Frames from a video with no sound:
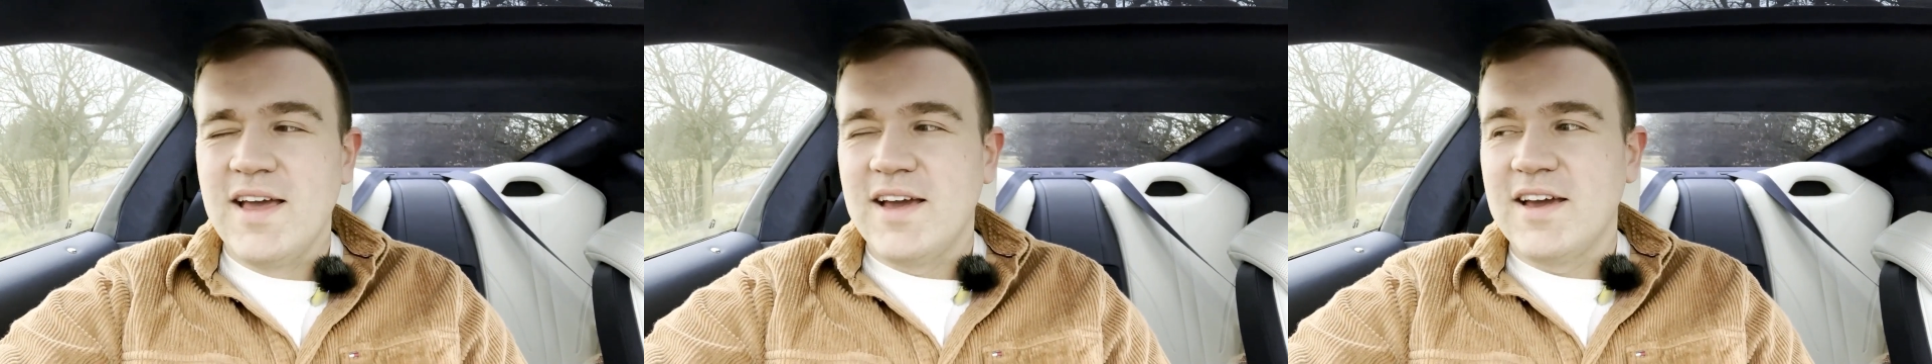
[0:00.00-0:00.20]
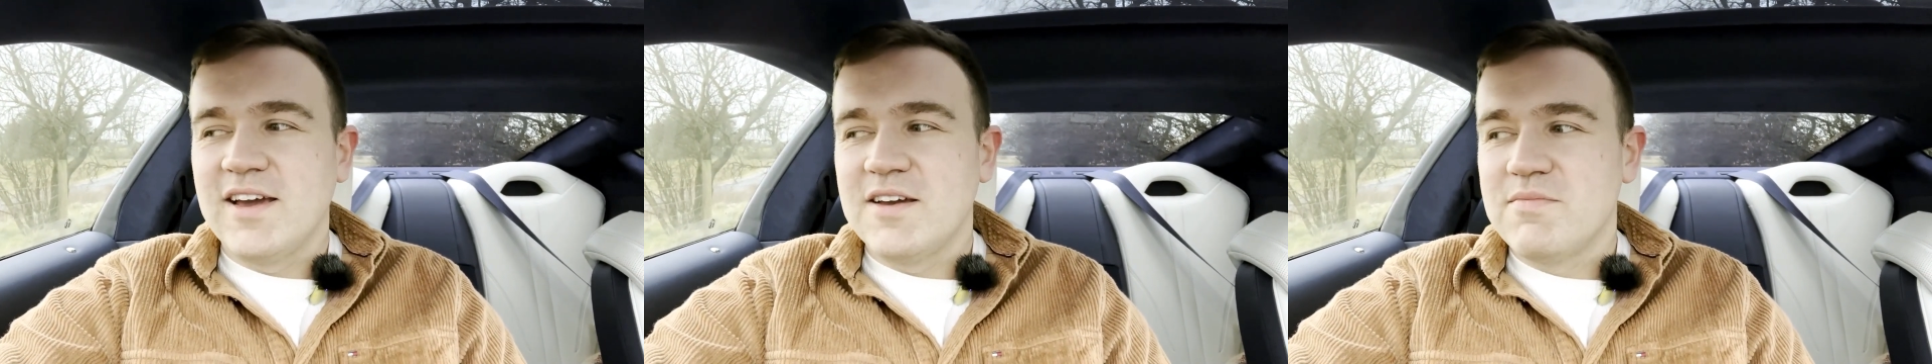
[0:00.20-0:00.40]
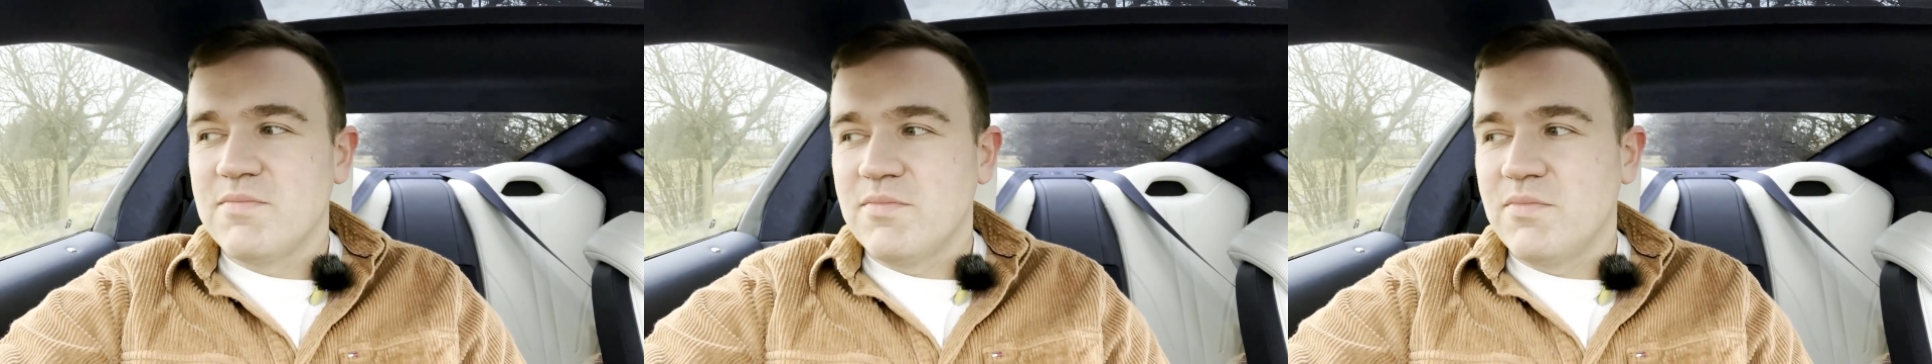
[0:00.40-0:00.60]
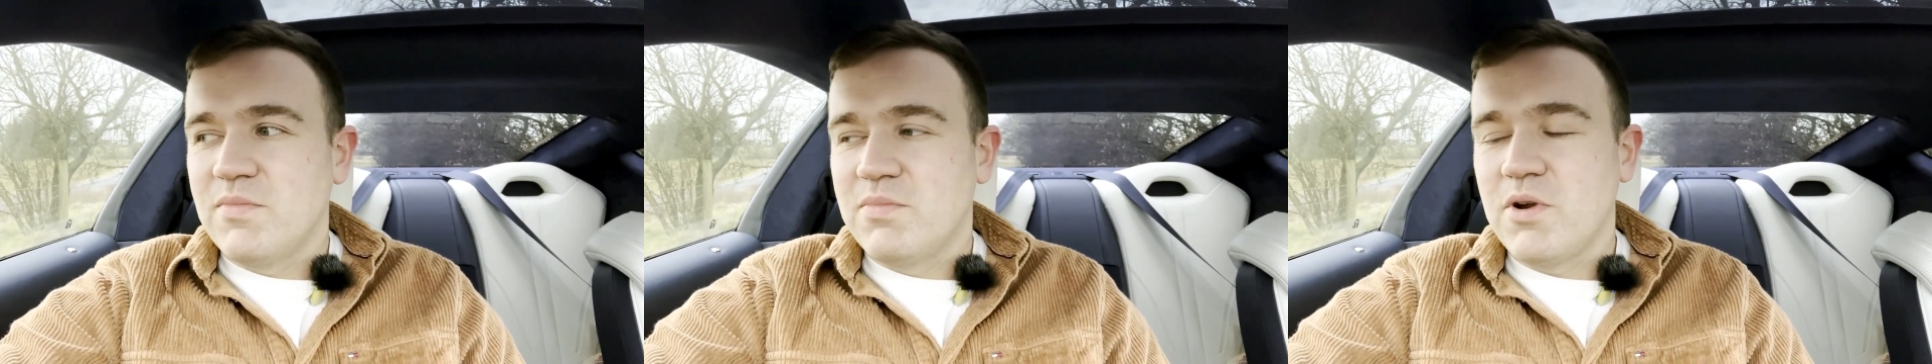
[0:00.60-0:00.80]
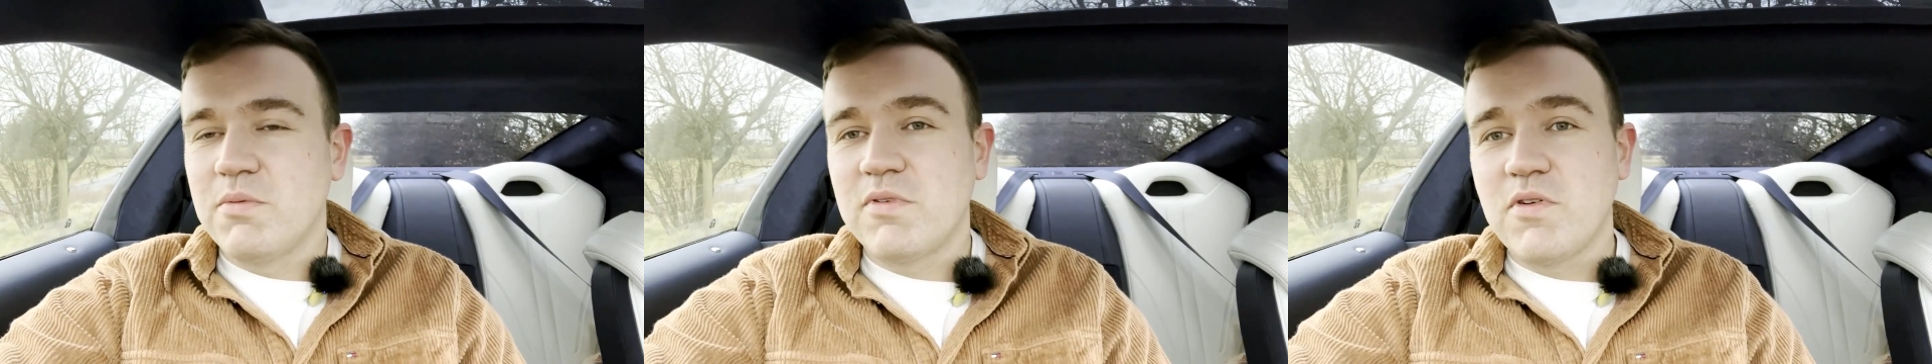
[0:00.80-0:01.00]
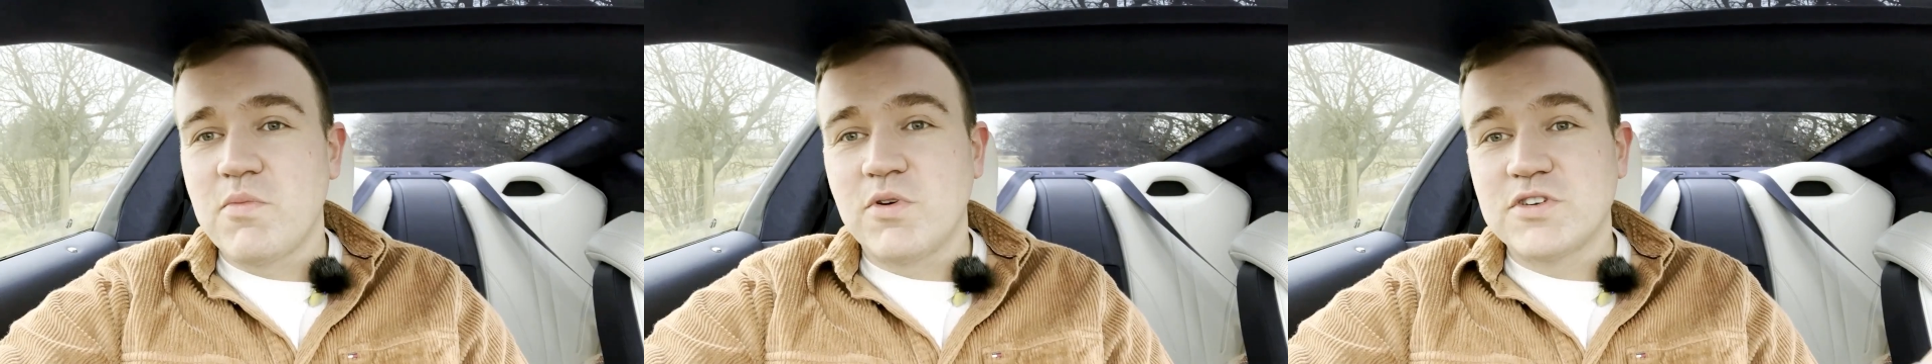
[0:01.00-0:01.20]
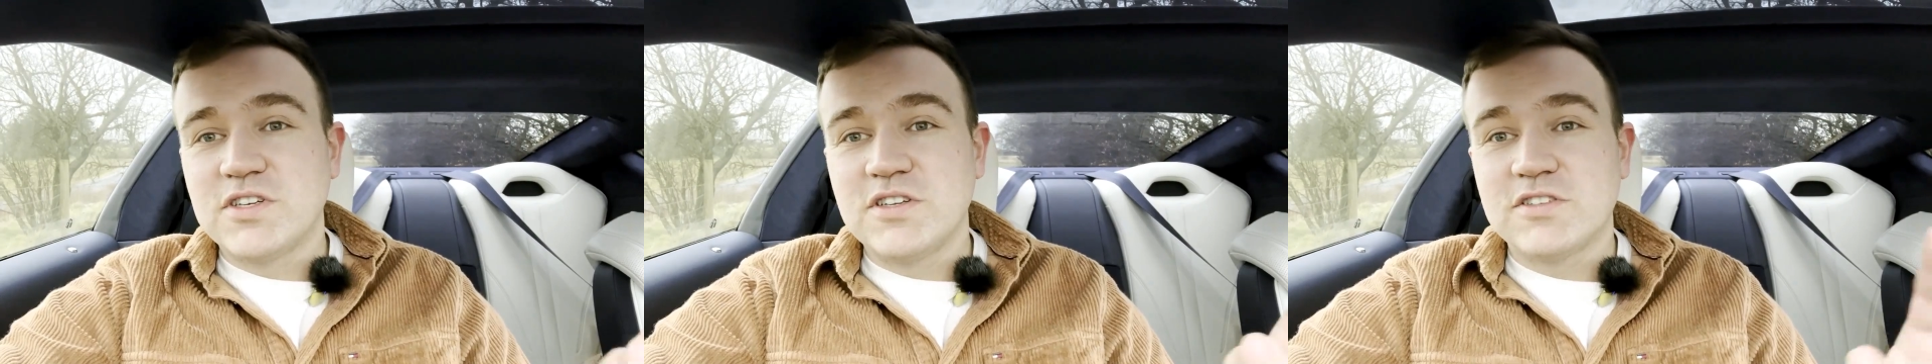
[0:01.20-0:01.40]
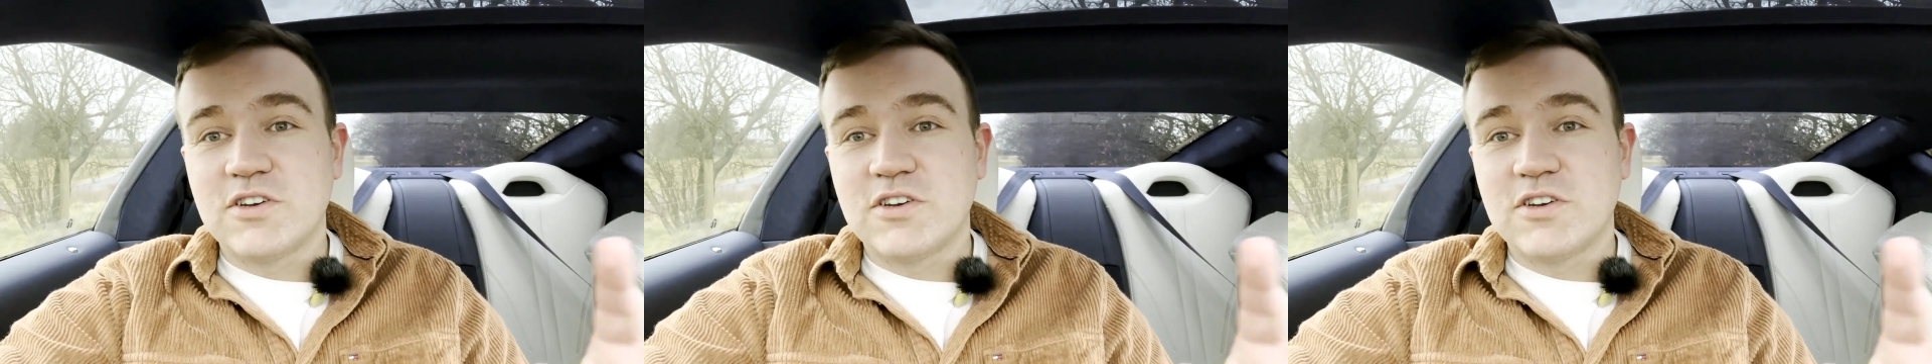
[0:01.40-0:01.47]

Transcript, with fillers: Um, probably watching this